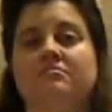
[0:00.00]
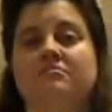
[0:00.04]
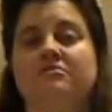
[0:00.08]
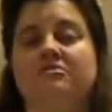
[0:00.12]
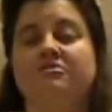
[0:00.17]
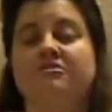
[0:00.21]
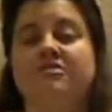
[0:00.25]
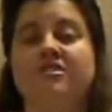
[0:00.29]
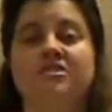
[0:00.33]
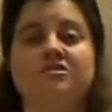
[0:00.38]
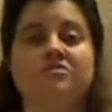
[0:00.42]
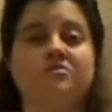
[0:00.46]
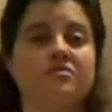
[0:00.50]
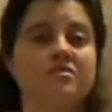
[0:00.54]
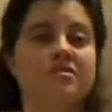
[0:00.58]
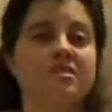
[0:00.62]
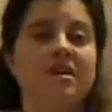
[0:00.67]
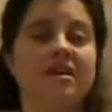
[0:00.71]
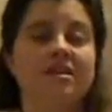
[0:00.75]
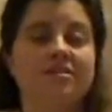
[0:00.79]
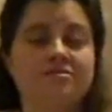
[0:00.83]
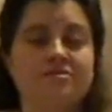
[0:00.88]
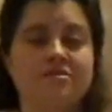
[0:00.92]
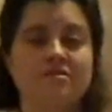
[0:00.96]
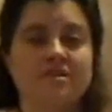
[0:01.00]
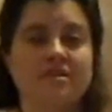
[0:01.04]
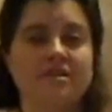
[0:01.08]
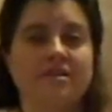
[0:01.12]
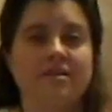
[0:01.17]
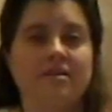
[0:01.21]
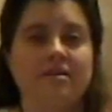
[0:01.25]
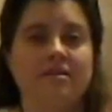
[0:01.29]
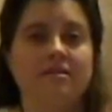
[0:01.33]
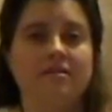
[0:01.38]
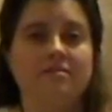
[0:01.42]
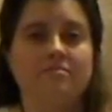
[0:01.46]
Fish was actually
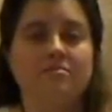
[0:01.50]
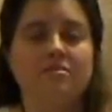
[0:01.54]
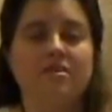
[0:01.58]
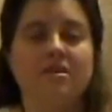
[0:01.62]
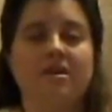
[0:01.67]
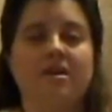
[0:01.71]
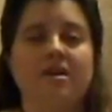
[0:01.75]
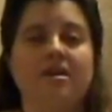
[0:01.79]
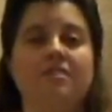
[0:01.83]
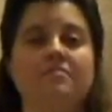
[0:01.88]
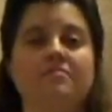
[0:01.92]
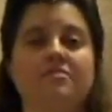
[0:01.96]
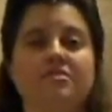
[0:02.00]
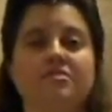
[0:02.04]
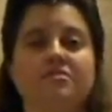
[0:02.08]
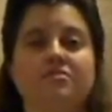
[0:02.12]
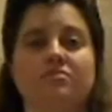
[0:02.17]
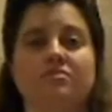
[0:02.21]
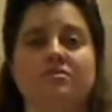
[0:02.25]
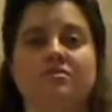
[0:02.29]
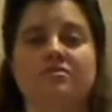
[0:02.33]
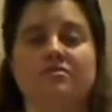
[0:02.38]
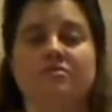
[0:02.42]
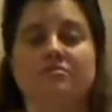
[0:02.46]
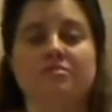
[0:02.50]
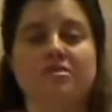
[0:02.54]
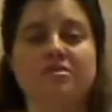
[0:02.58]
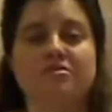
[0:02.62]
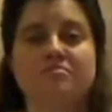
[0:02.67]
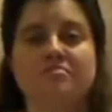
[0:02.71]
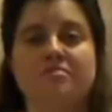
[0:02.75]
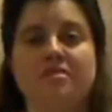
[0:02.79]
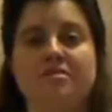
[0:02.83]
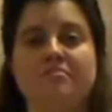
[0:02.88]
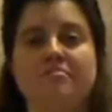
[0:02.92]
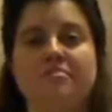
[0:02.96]
a pretty common source for
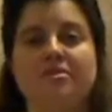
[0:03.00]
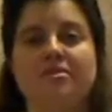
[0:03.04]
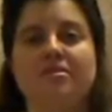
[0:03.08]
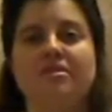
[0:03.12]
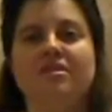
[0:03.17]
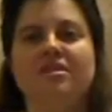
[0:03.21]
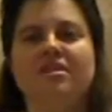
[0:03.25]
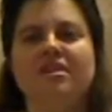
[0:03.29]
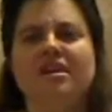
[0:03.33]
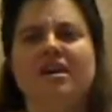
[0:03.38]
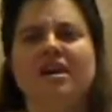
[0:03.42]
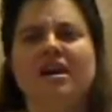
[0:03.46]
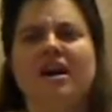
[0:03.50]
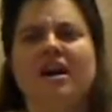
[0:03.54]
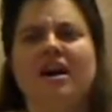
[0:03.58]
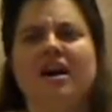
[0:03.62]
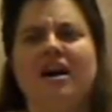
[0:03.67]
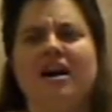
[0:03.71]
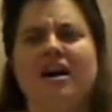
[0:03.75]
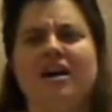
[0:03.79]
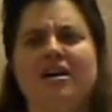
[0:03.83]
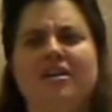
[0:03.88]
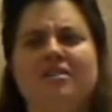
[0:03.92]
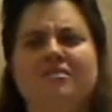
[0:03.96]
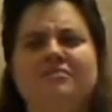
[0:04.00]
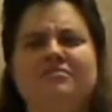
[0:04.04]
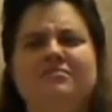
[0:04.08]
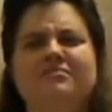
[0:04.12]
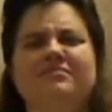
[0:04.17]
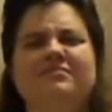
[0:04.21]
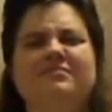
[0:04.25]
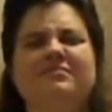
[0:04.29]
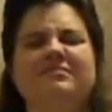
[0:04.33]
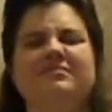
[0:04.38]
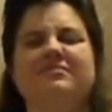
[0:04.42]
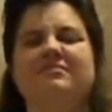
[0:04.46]
most people. Uh,
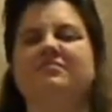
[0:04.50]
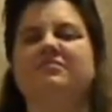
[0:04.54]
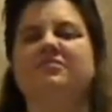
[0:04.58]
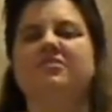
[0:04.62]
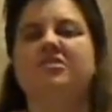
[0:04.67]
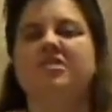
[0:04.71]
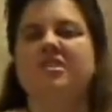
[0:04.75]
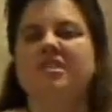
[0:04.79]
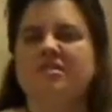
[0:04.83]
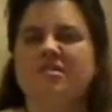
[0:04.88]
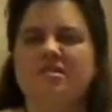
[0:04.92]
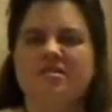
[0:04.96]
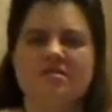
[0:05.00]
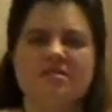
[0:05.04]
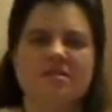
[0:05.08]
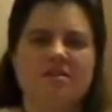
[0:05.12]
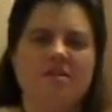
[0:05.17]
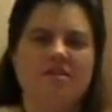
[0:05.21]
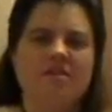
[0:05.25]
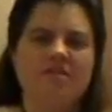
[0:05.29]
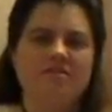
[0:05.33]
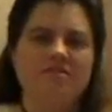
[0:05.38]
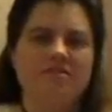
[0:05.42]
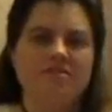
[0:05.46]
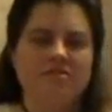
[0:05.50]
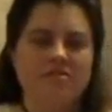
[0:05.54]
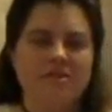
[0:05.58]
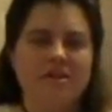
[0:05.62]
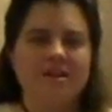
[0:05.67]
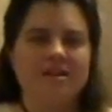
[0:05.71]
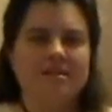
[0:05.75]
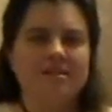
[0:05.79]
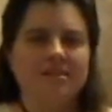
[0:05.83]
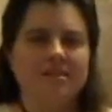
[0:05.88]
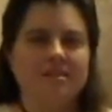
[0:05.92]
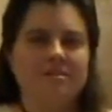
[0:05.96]
Chances are, if you've
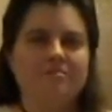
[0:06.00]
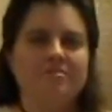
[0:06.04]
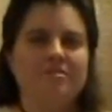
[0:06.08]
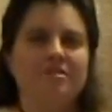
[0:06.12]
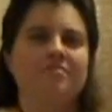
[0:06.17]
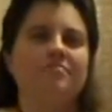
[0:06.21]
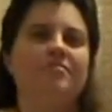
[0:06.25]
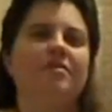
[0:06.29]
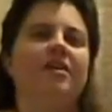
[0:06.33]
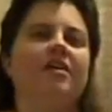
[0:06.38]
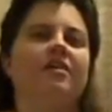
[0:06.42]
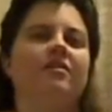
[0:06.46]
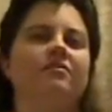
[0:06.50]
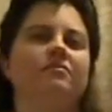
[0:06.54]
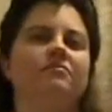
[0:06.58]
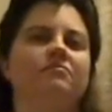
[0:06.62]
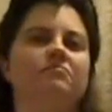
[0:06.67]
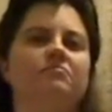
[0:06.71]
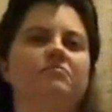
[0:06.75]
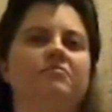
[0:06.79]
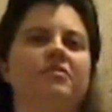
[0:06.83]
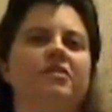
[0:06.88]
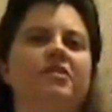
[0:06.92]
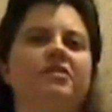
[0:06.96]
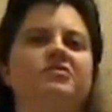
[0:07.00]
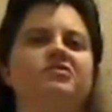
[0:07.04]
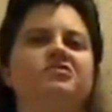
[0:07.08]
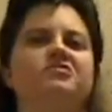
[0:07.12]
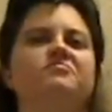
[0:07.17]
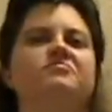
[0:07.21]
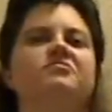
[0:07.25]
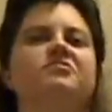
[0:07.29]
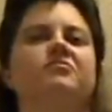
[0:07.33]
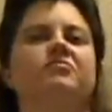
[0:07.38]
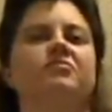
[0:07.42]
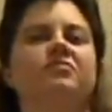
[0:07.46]
read a little bit about
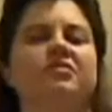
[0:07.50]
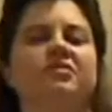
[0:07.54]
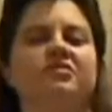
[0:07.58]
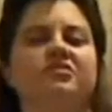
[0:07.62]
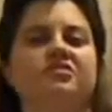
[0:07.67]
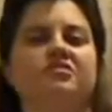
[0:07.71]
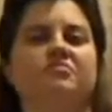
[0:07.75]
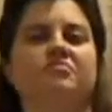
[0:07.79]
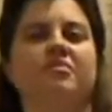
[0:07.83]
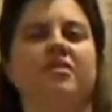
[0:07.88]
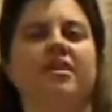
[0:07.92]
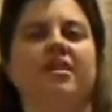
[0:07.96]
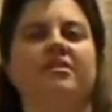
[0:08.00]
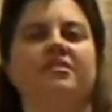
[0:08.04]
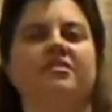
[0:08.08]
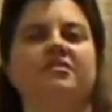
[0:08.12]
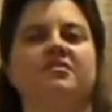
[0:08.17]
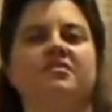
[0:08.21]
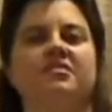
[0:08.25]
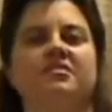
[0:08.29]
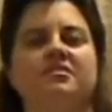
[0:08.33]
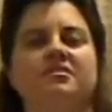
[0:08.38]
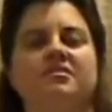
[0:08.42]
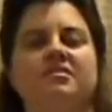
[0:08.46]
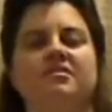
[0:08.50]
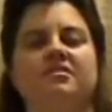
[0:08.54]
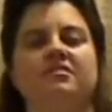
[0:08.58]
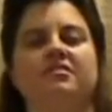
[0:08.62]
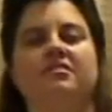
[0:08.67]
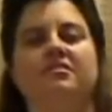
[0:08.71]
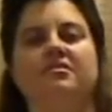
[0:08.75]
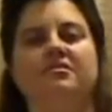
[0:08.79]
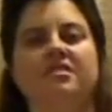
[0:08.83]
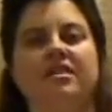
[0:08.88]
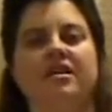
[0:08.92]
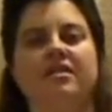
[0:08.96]
Egyptian religious practices
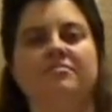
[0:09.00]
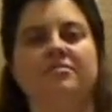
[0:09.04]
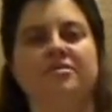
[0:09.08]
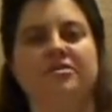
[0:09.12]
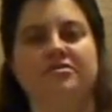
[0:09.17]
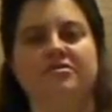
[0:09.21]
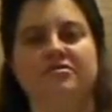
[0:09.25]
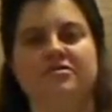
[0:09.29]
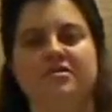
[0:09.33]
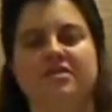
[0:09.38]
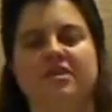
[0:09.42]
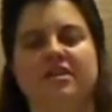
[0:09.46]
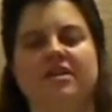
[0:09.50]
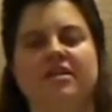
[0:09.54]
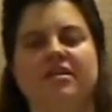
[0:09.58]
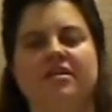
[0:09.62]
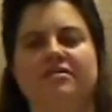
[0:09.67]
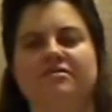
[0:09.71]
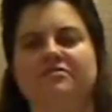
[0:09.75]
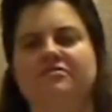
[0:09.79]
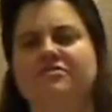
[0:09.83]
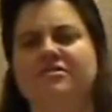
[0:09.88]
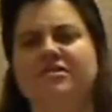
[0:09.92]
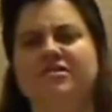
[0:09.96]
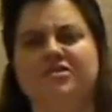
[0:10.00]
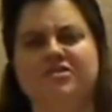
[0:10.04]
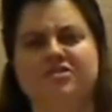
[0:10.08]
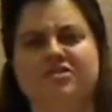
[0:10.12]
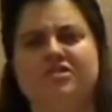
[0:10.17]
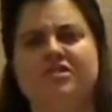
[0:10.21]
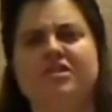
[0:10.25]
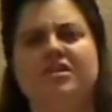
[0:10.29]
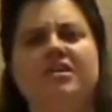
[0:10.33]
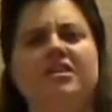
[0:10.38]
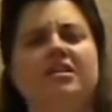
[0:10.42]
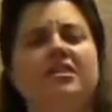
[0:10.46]
and taboos,
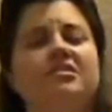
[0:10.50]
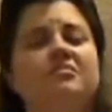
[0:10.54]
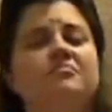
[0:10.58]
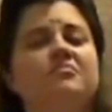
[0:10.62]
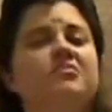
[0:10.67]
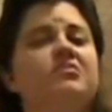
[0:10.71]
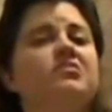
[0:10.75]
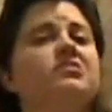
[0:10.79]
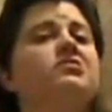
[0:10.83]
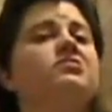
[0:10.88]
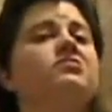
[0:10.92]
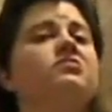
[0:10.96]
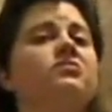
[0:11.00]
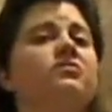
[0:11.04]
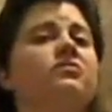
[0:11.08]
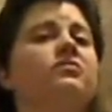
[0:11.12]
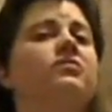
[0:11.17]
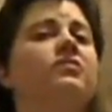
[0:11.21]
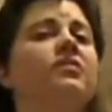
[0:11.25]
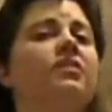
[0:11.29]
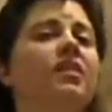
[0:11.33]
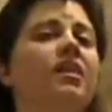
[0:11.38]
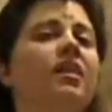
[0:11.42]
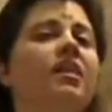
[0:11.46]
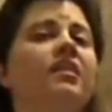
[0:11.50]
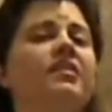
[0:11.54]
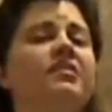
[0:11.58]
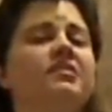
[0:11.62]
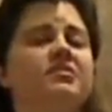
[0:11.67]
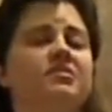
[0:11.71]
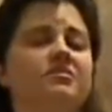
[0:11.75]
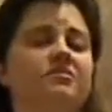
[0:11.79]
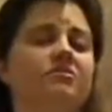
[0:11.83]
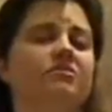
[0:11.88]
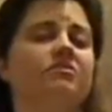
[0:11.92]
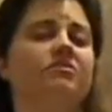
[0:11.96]
fish, especially certain
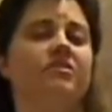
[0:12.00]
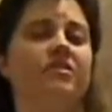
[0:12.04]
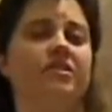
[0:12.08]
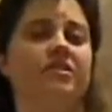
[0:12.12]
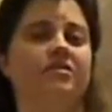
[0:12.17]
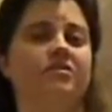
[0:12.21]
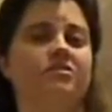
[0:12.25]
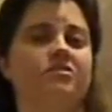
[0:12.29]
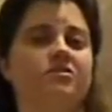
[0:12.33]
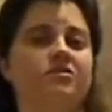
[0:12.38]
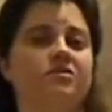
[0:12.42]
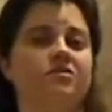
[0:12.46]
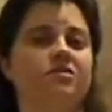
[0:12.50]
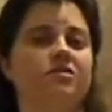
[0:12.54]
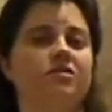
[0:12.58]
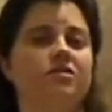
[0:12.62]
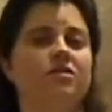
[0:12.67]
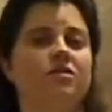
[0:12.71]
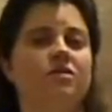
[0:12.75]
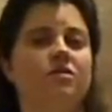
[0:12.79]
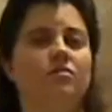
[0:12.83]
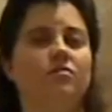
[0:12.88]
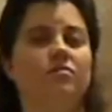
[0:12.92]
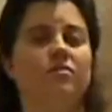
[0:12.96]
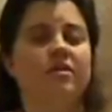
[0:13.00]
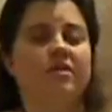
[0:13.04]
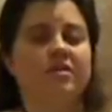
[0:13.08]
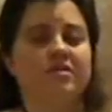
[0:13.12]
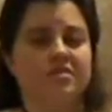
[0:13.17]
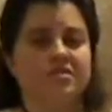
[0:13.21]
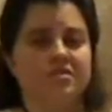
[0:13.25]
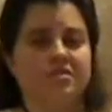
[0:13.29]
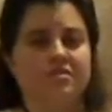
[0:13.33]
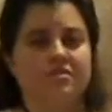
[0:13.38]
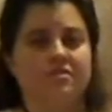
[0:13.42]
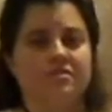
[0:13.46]
kinds of fish, were
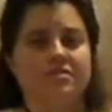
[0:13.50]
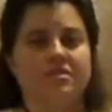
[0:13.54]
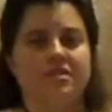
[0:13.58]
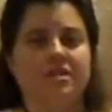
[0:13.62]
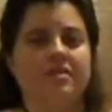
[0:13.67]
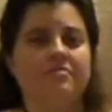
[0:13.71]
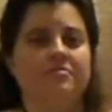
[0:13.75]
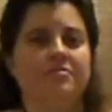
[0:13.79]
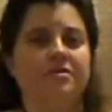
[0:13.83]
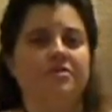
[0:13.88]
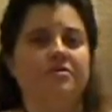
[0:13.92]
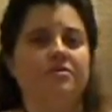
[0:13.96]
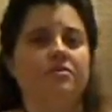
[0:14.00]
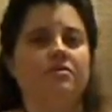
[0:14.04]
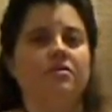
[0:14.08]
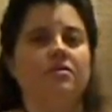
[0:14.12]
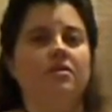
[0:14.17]
considered taboo.